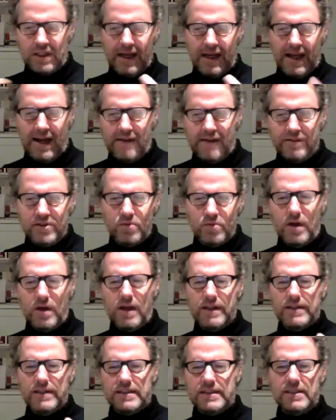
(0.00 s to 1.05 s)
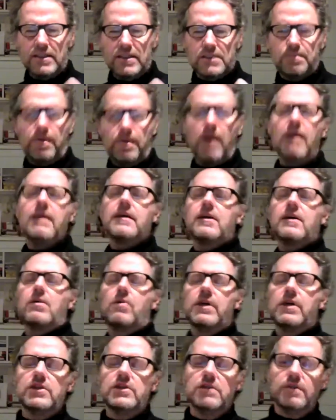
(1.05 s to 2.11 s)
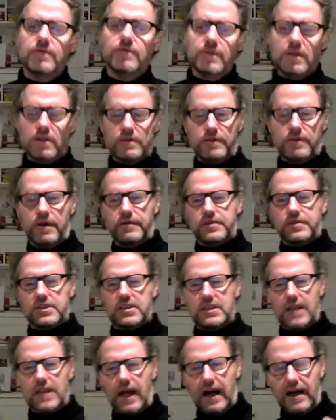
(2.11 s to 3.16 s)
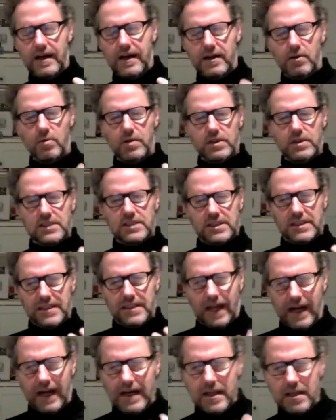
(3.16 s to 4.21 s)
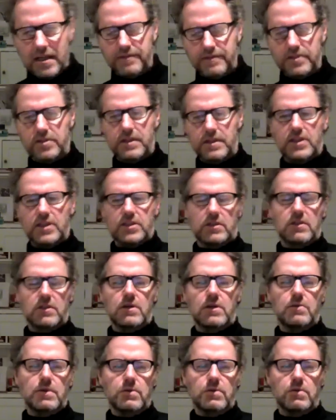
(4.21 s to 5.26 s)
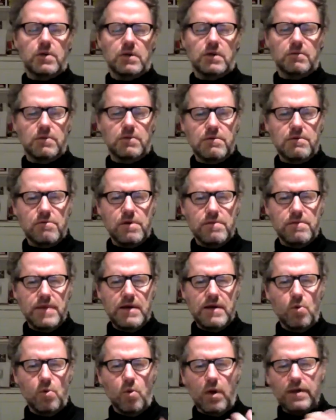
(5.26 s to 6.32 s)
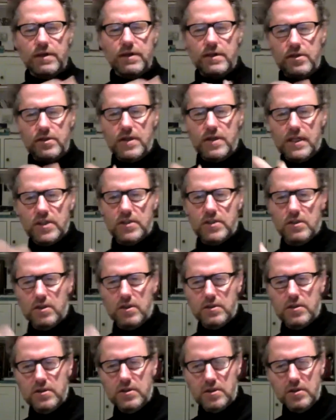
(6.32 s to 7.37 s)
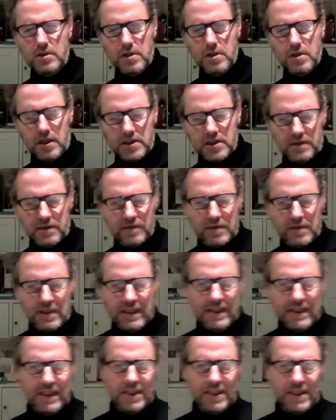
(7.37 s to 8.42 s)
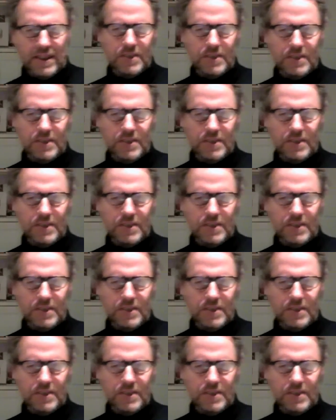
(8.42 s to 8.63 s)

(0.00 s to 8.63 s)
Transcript: have as well. And it's, you know, it's partly a question of, the, of, of, style, what style of international law we want. We, we may want international law to do lots of things,